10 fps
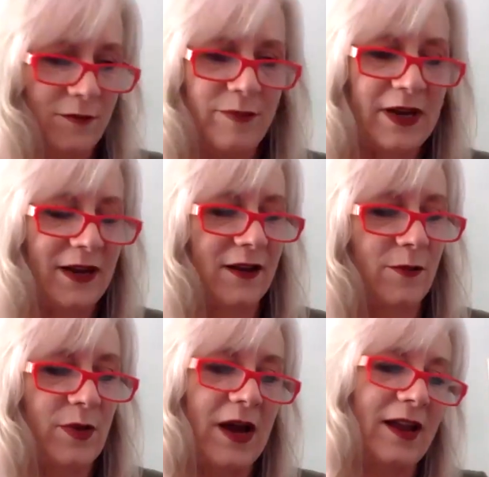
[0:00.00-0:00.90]
being a
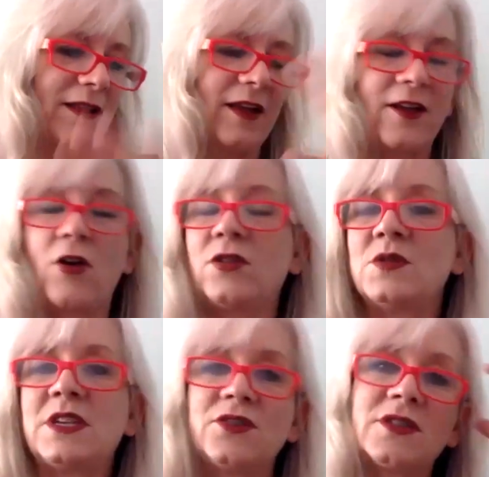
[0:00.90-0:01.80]
bike like all
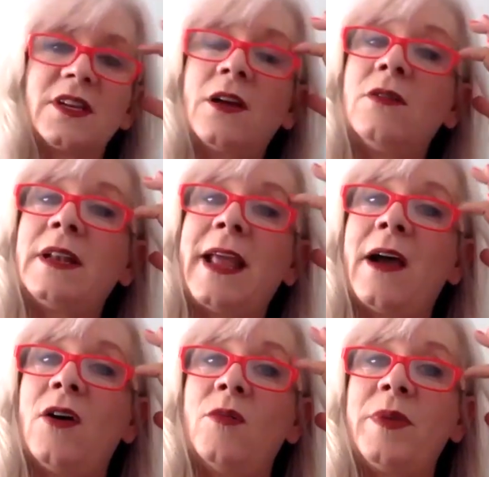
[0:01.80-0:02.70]
those years ago, and
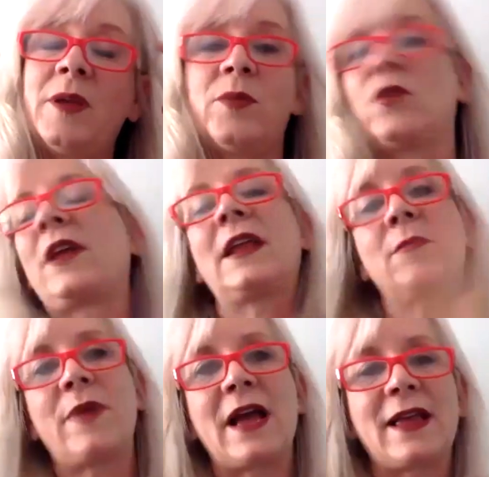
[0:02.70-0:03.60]
now people are getting
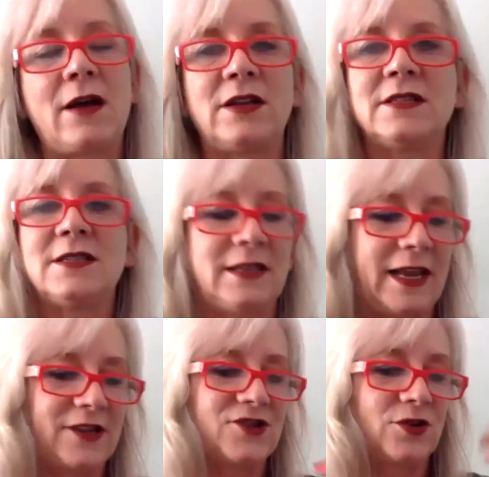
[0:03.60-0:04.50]
back out into
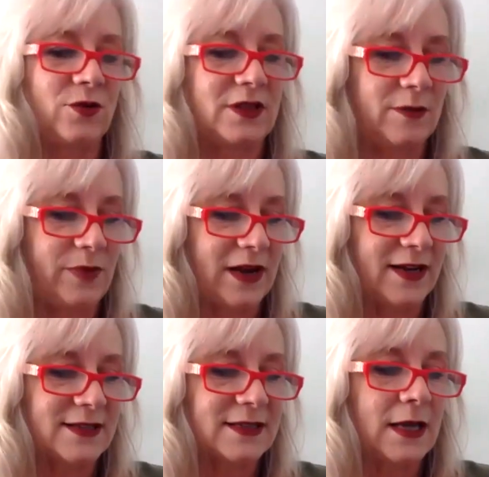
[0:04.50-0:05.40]
nature with the
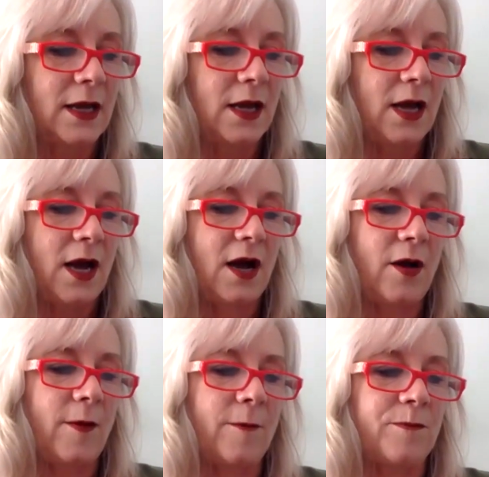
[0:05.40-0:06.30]
bikes.
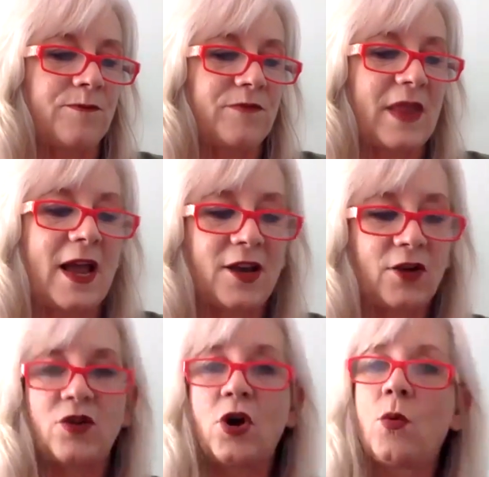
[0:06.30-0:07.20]
I
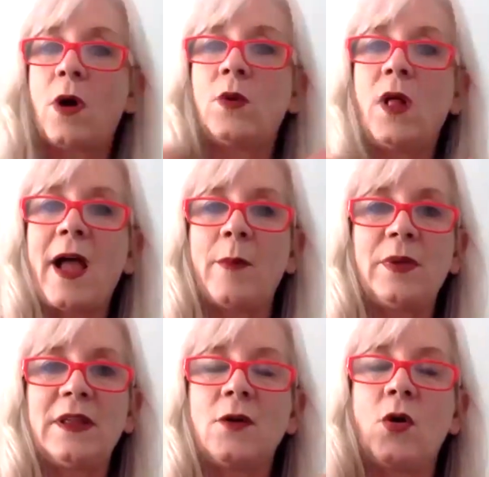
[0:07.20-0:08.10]
don't know what will
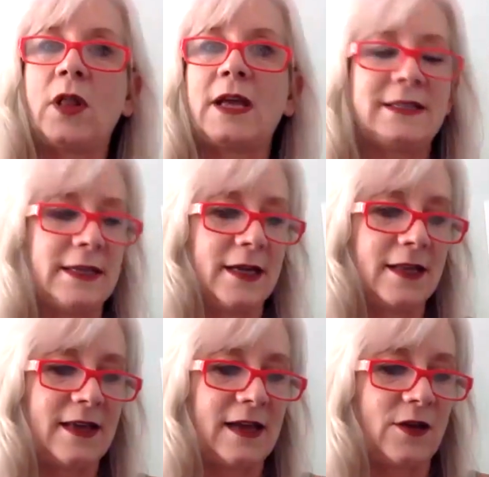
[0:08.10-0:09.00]
happen. The whole
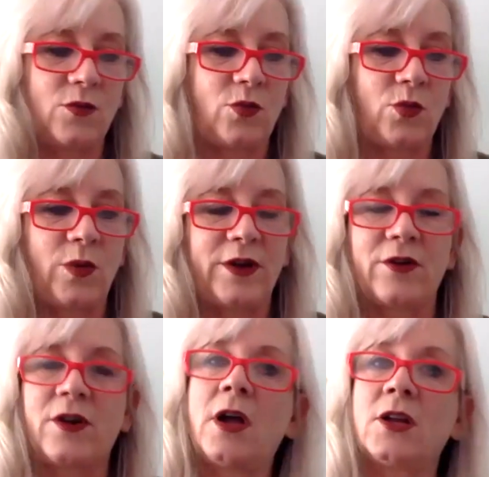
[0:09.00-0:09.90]
idea that
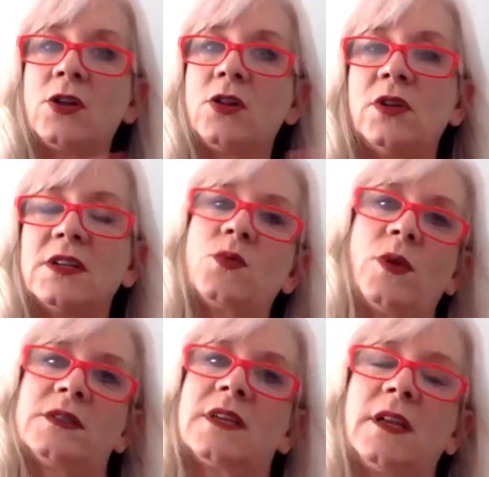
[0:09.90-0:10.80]
we're kind of clueless
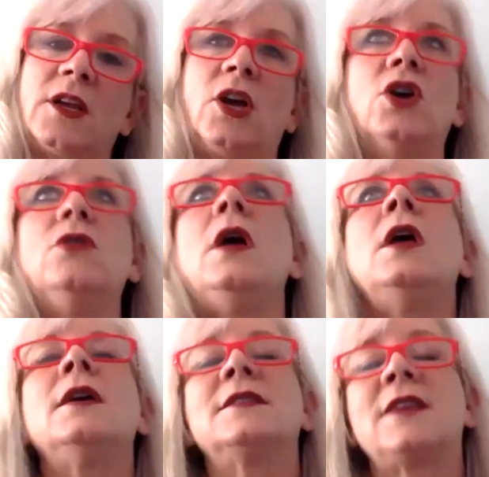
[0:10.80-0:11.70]
where it's going to go.
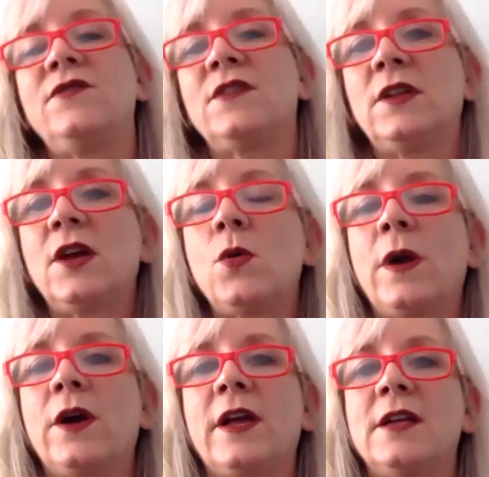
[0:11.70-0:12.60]
Definitely
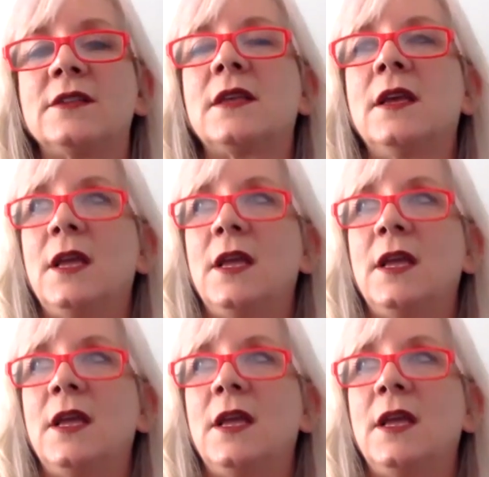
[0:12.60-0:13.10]
Aquarius